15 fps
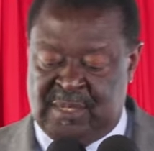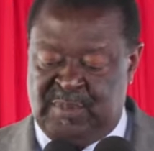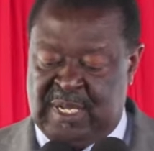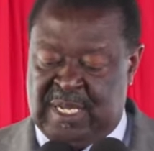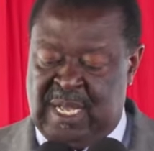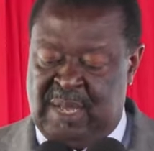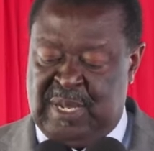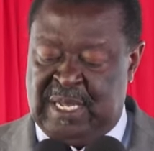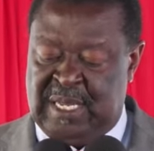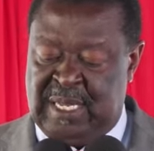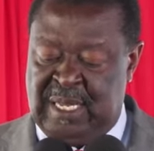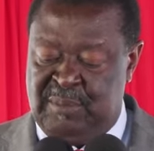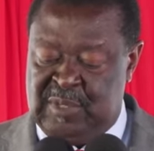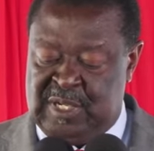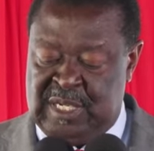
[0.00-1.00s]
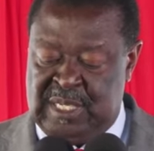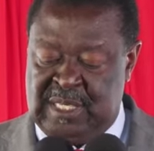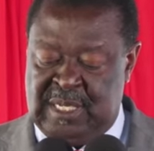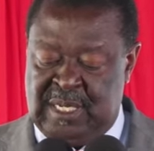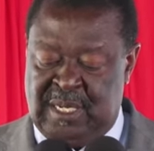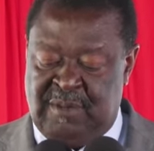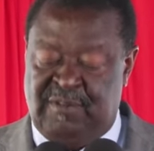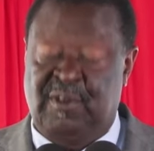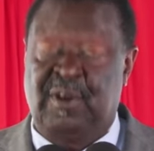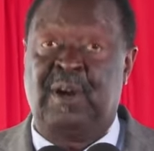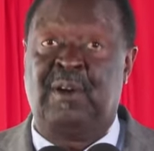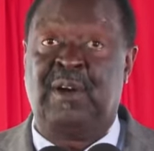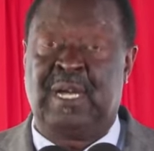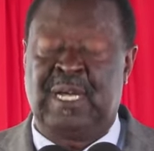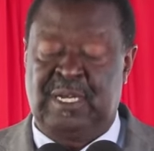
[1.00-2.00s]
become a game changer for
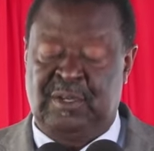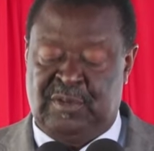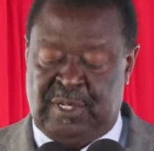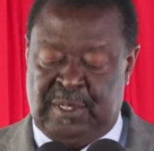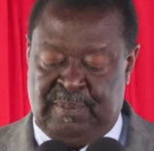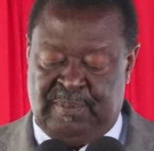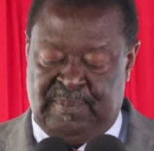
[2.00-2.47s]
our country.